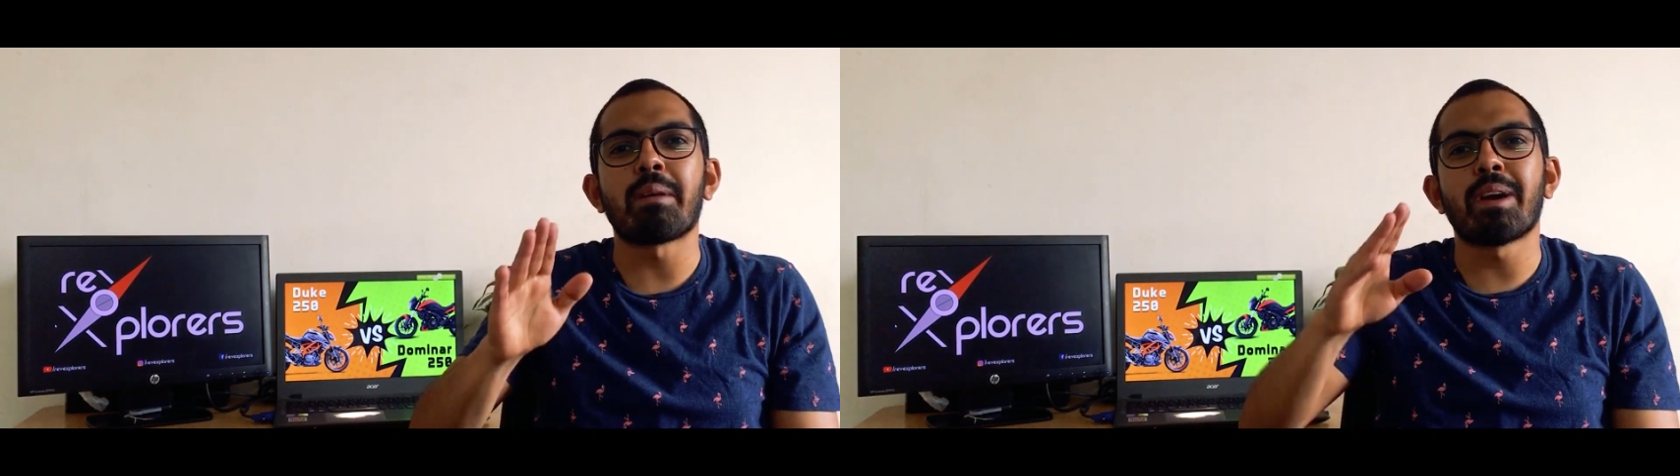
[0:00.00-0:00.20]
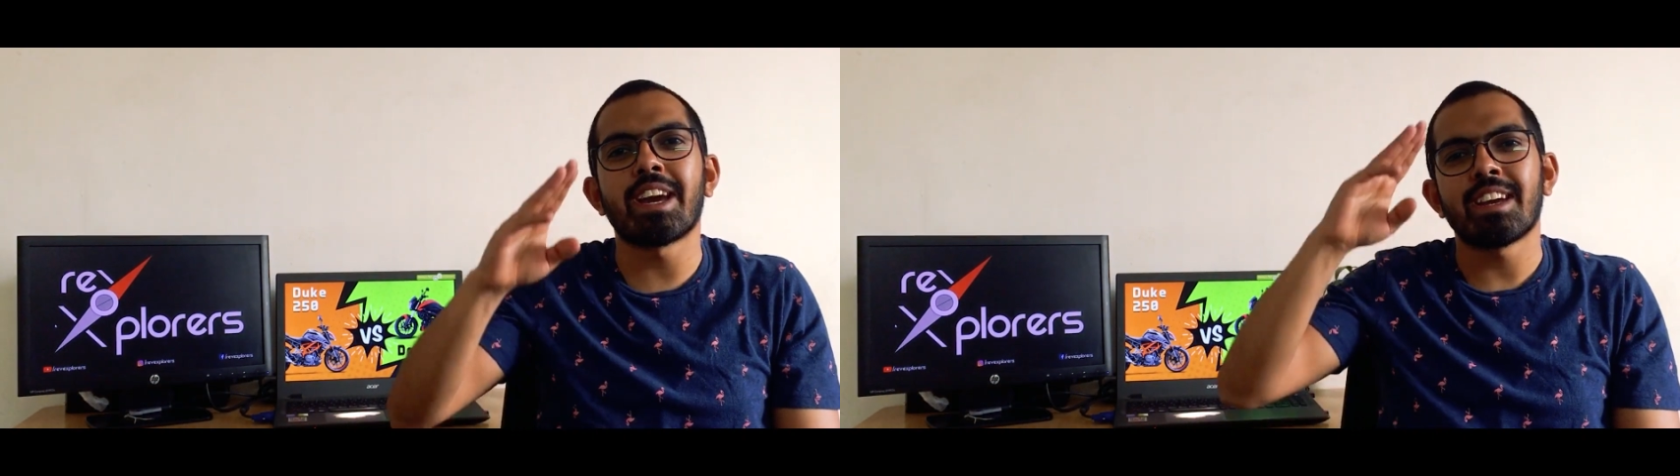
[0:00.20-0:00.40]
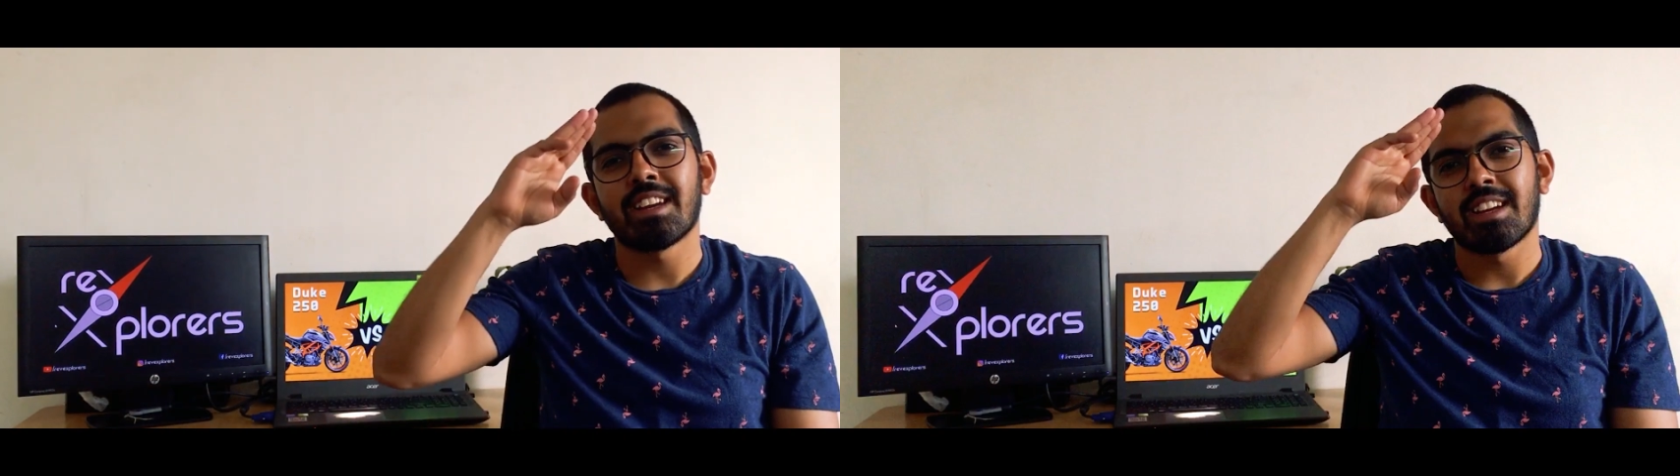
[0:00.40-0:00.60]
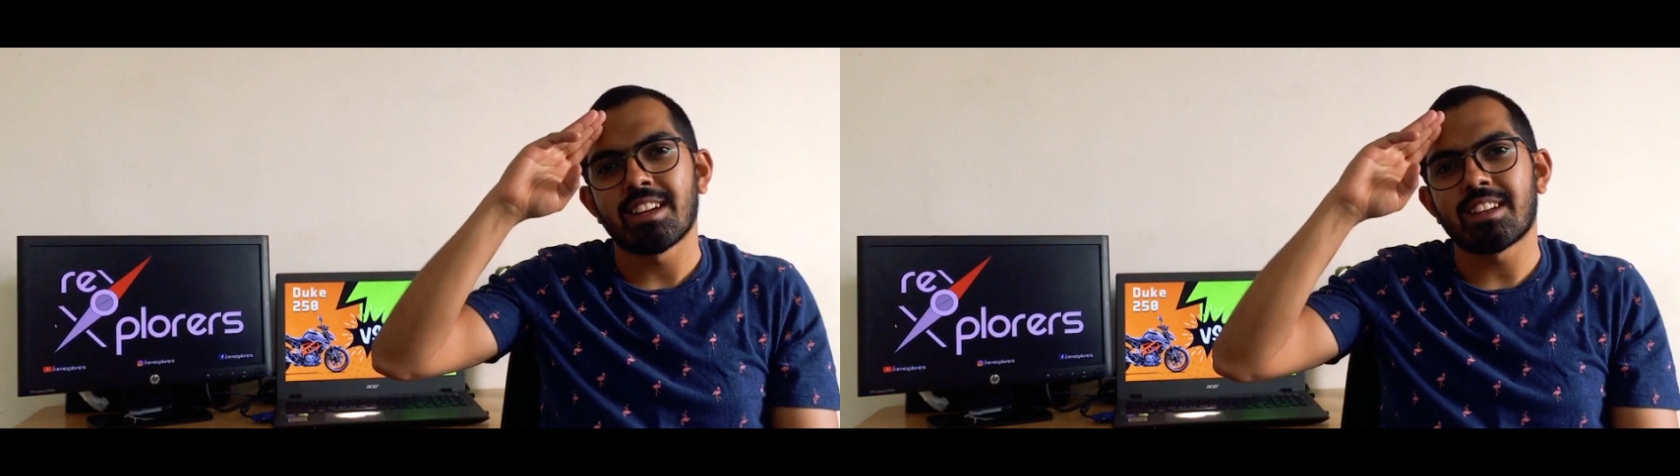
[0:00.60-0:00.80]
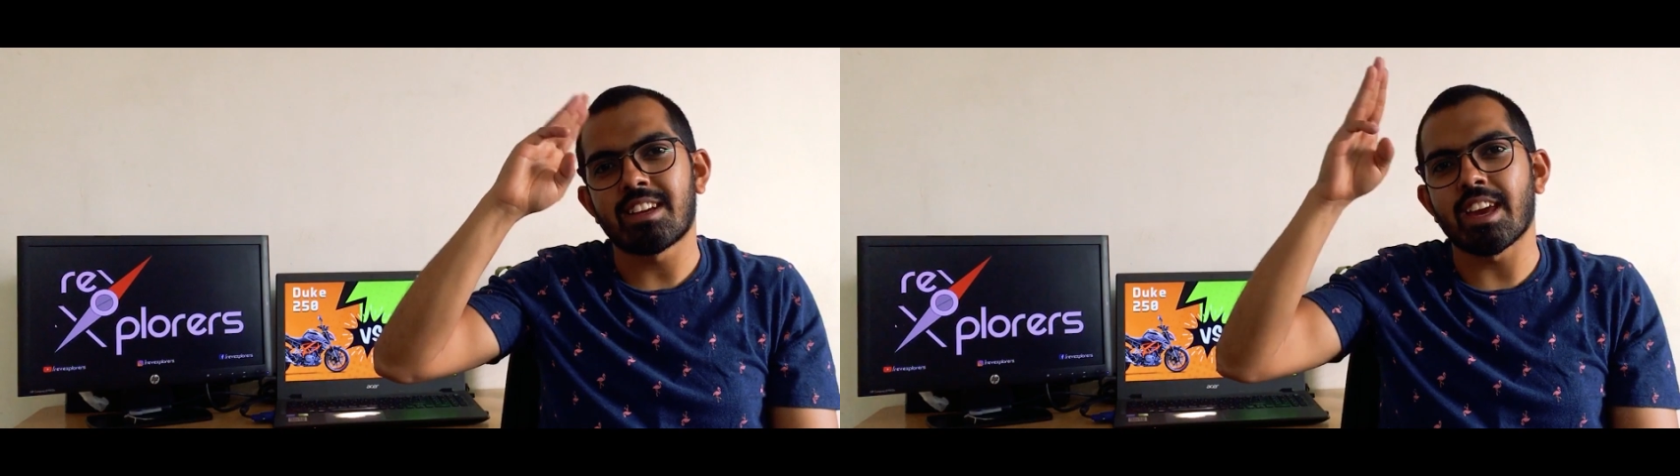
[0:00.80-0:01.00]
bye.
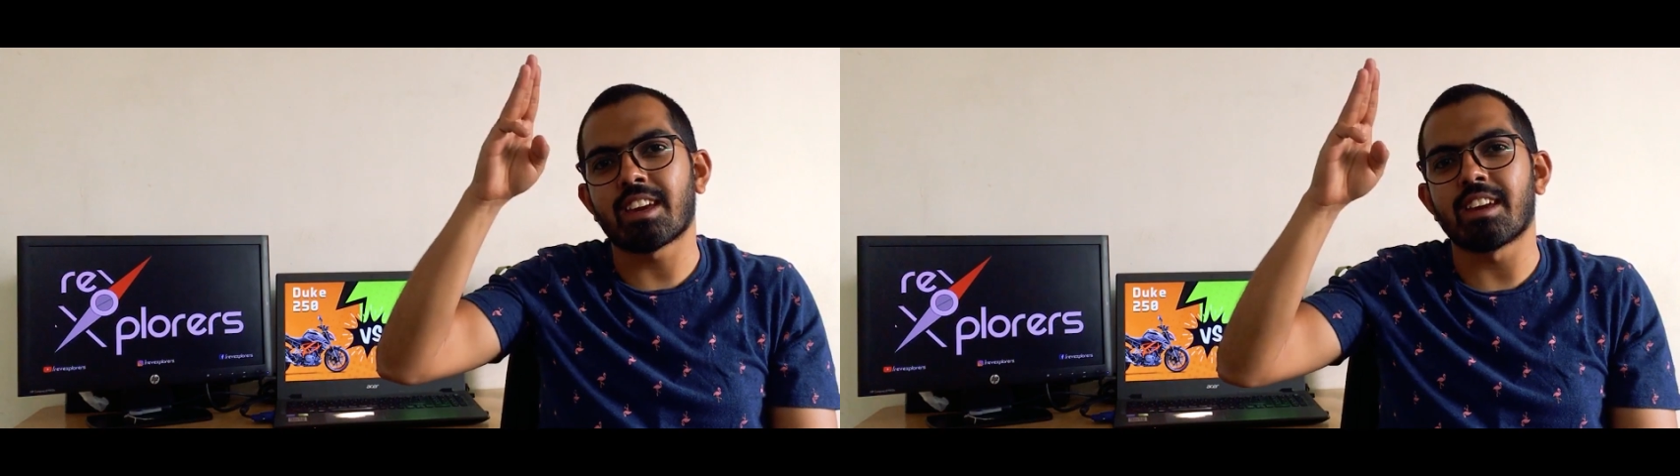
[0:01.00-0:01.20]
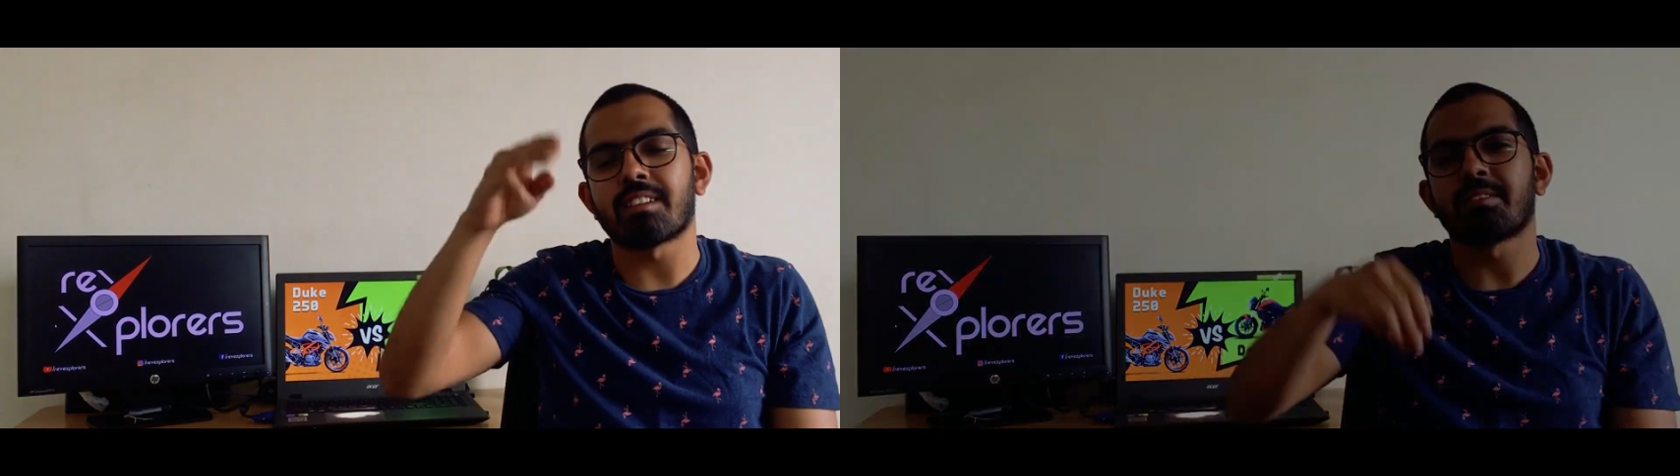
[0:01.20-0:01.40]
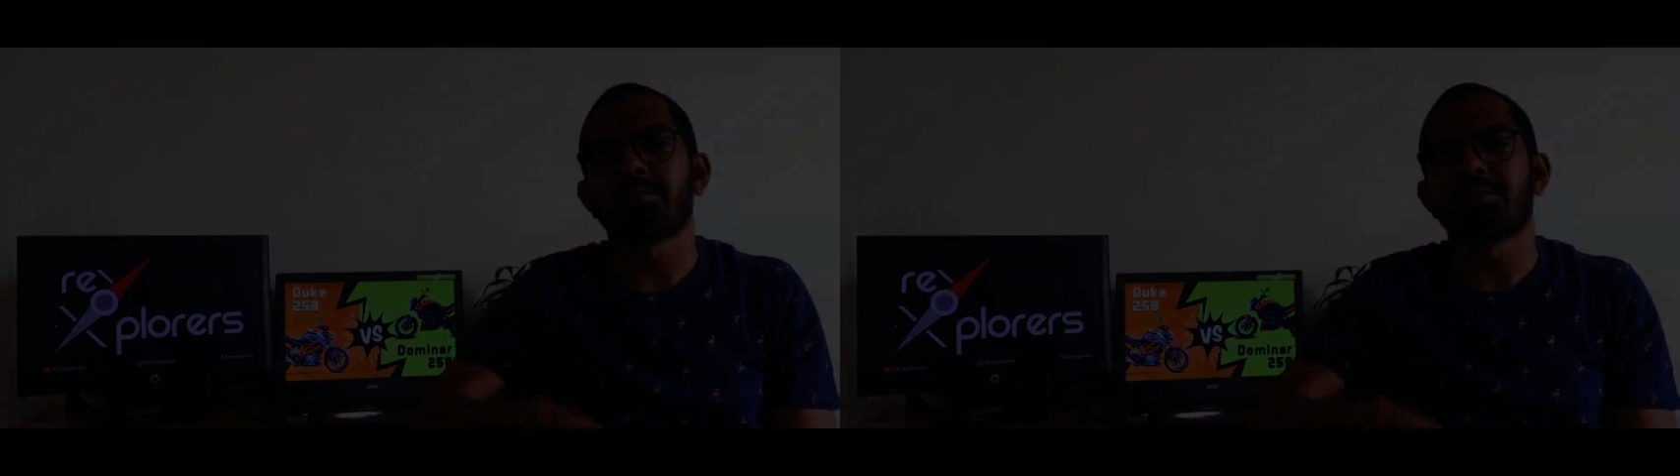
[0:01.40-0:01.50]
Take care.